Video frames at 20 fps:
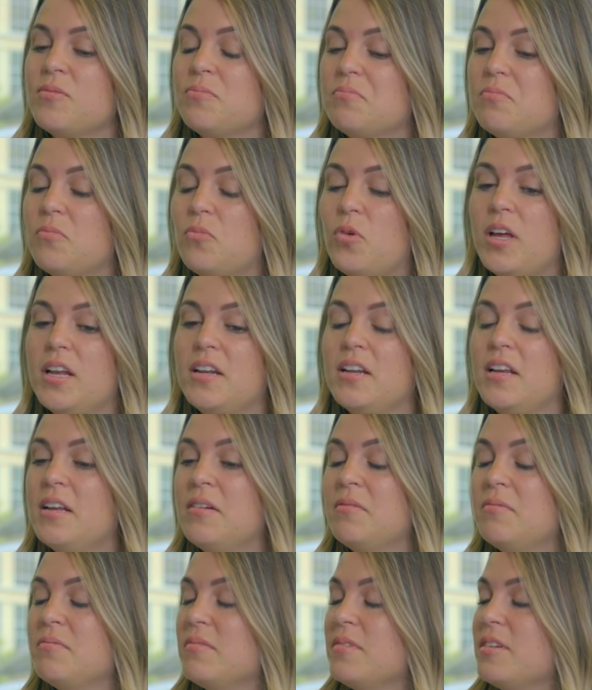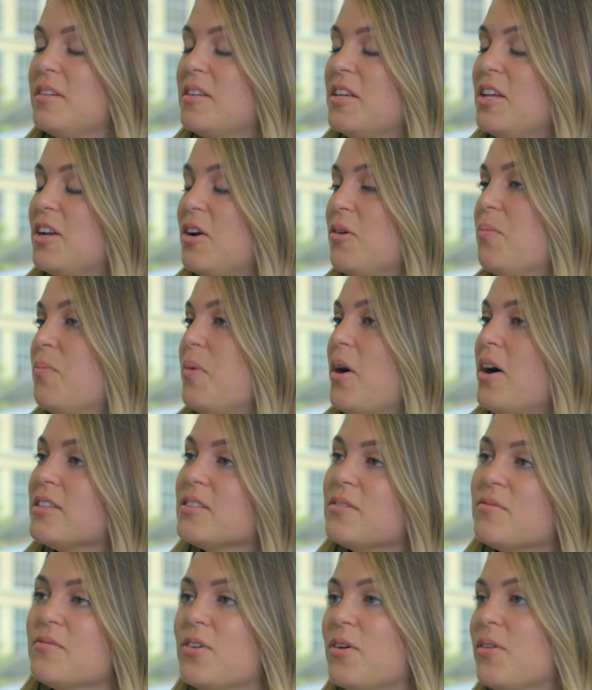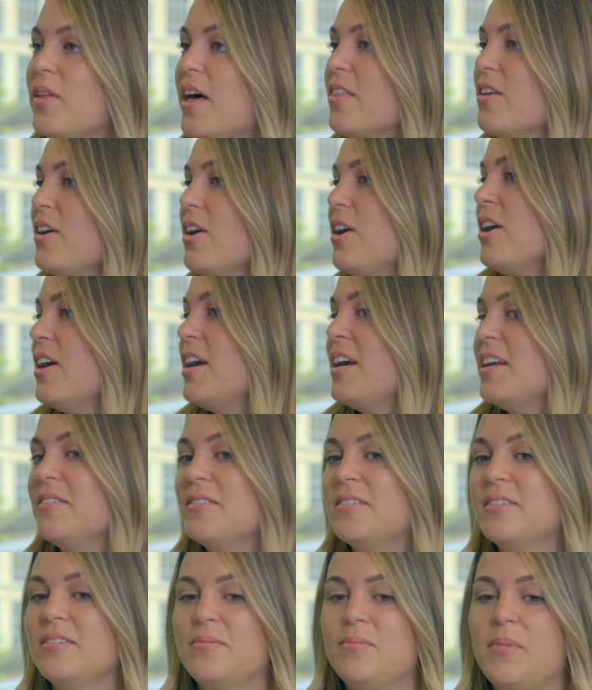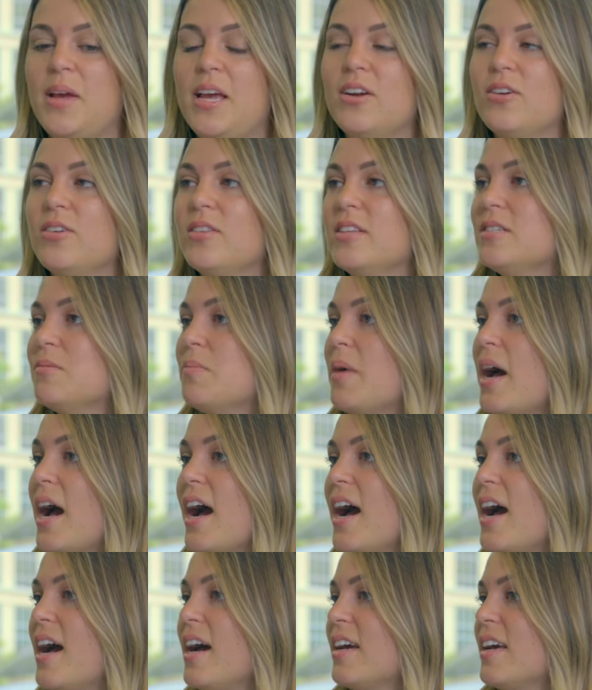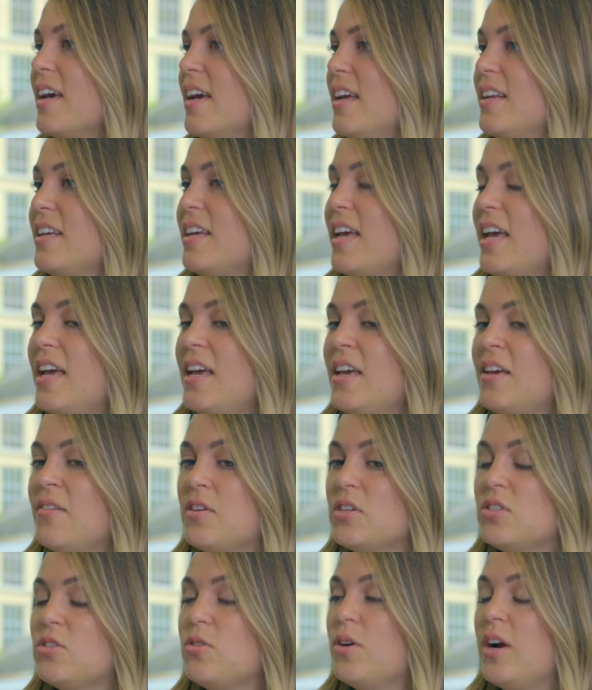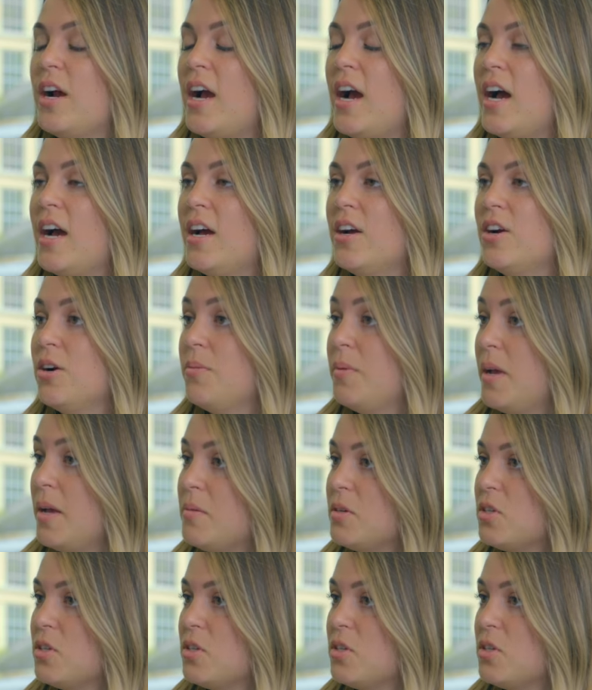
went and you know bought some faux leather and made her this bag and gave it to her at her baby